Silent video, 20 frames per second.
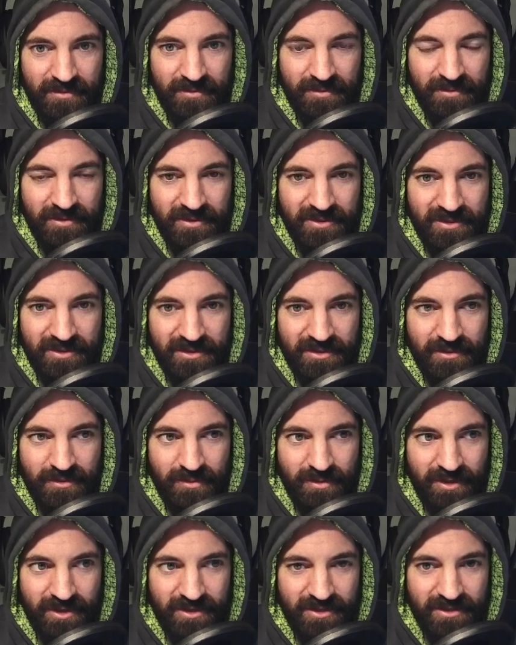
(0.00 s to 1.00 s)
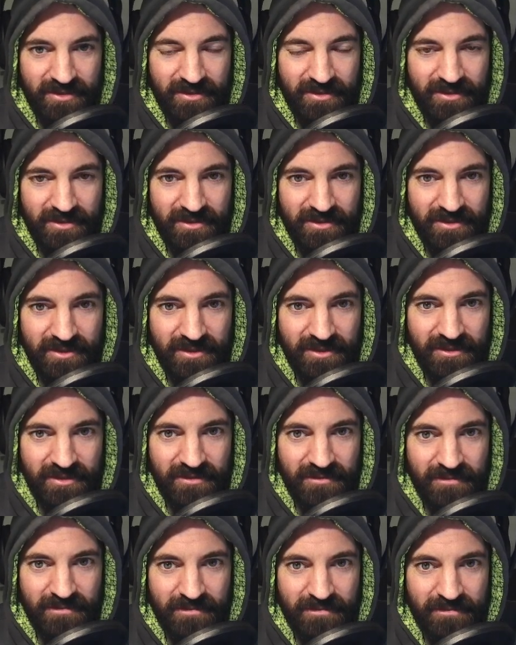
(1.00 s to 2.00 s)
We're just gonna watch this
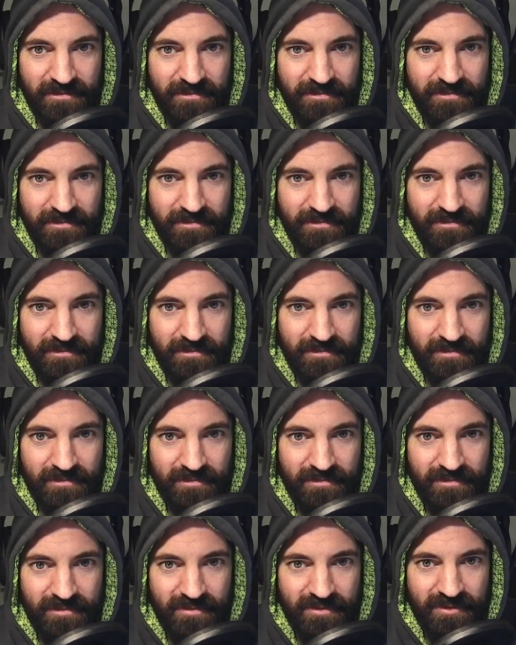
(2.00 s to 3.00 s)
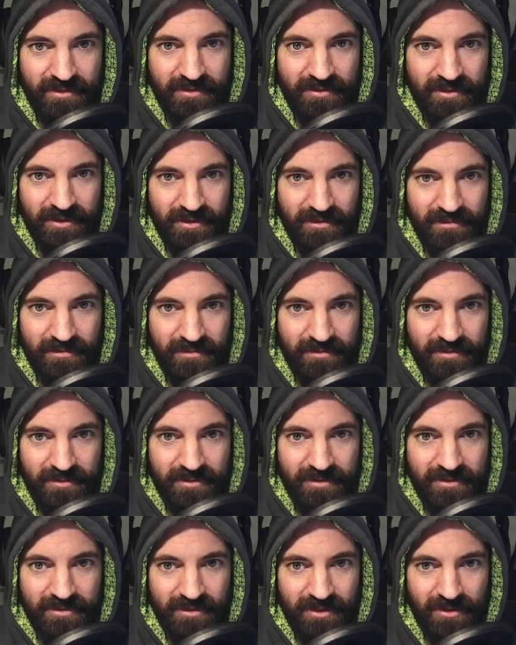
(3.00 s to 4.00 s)
here. Okay.
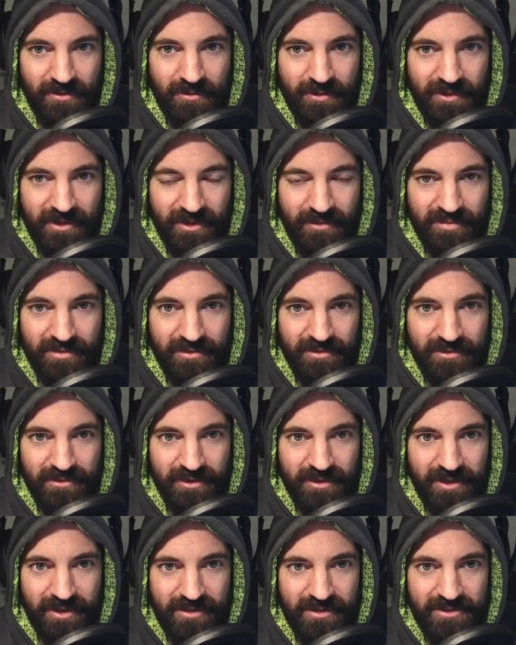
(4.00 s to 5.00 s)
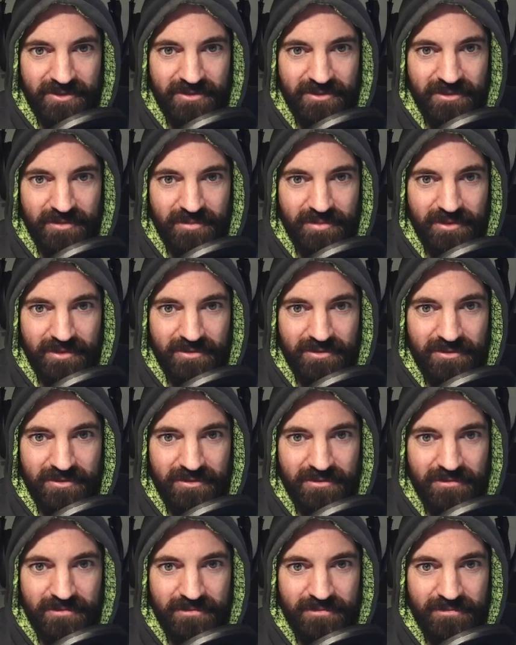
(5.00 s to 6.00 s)
Oh, we got polluted oxygen up here
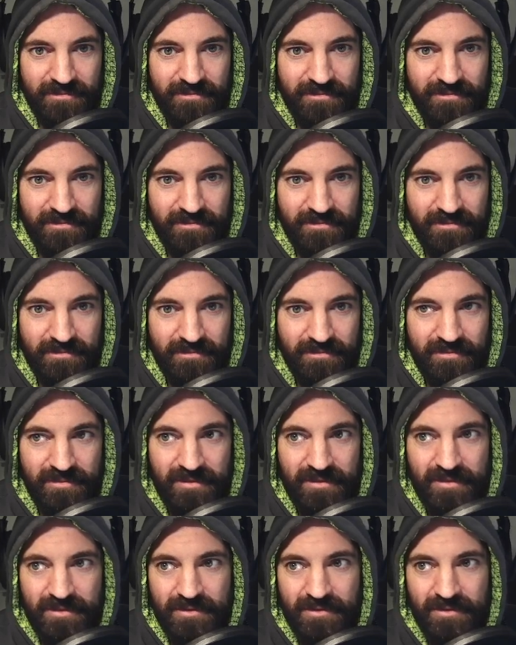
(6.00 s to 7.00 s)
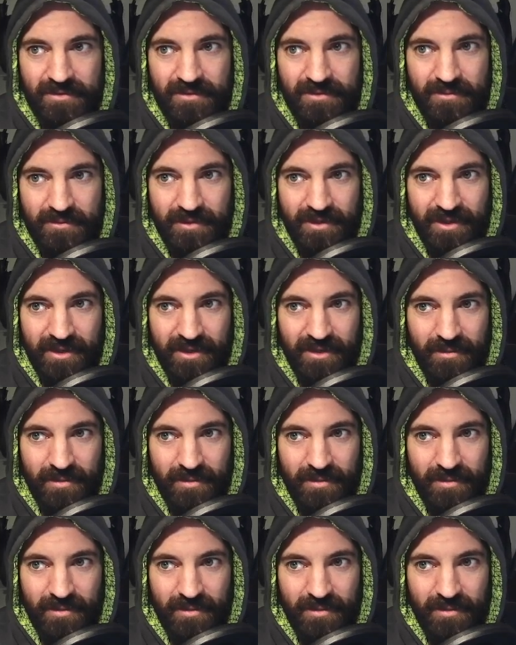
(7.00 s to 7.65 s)
too. Wait a